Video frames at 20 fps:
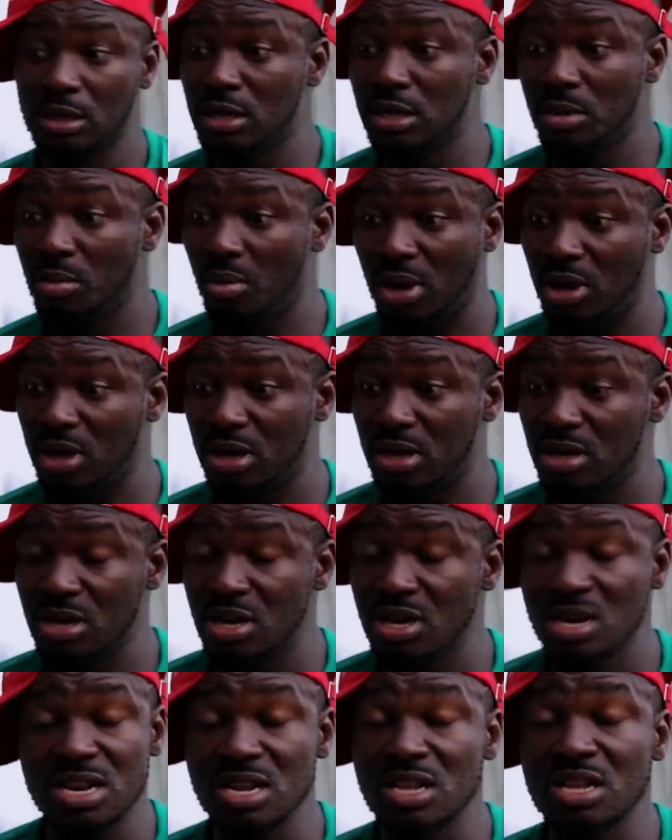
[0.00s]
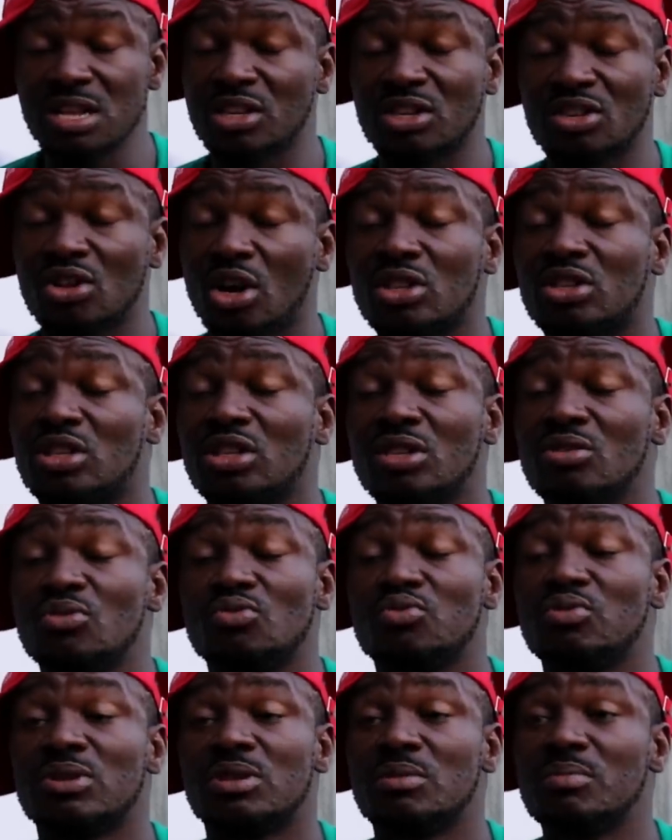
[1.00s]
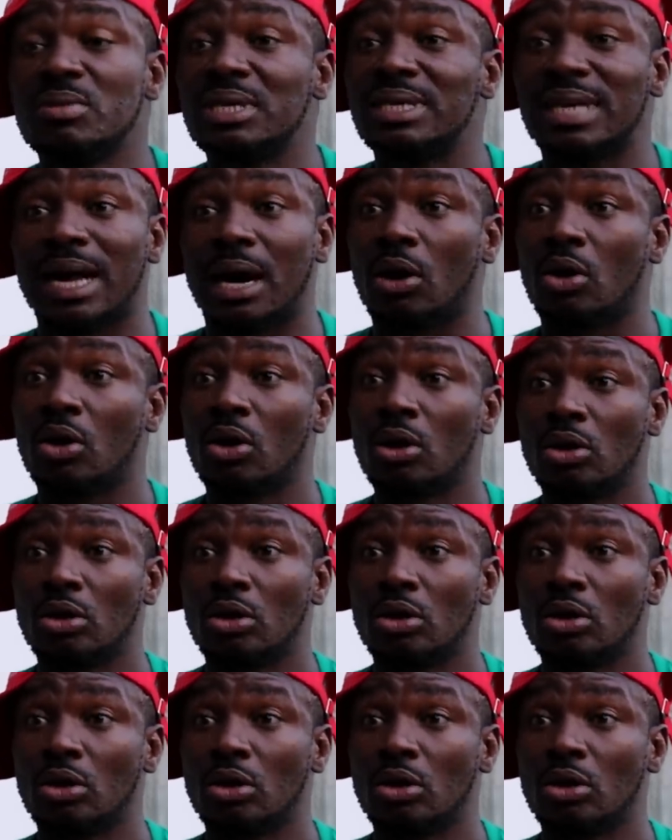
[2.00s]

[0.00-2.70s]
The money is not with me now.